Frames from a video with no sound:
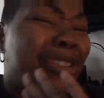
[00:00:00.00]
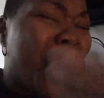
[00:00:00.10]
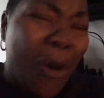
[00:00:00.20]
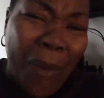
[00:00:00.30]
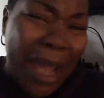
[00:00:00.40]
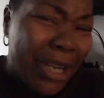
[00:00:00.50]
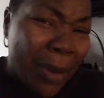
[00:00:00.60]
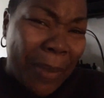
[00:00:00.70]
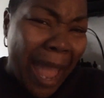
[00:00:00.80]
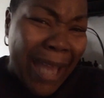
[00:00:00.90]
don't wear
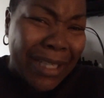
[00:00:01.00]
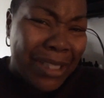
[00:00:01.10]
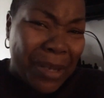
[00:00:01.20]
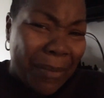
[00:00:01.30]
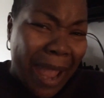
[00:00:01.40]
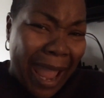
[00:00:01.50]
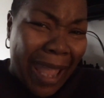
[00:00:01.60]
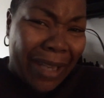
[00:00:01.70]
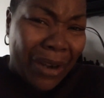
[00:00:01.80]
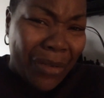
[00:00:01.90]
no panties to
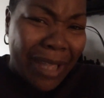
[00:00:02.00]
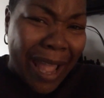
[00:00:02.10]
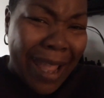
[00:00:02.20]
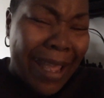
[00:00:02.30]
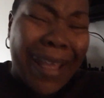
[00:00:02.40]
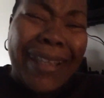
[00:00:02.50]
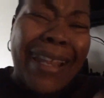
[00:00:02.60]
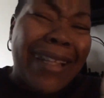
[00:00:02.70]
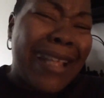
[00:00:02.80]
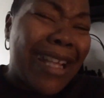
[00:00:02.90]
bed, okay?
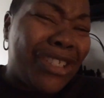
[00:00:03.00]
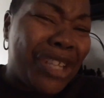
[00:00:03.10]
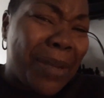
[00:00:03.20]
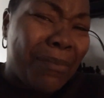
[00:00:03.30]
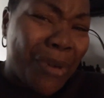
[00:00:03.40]
Let that shit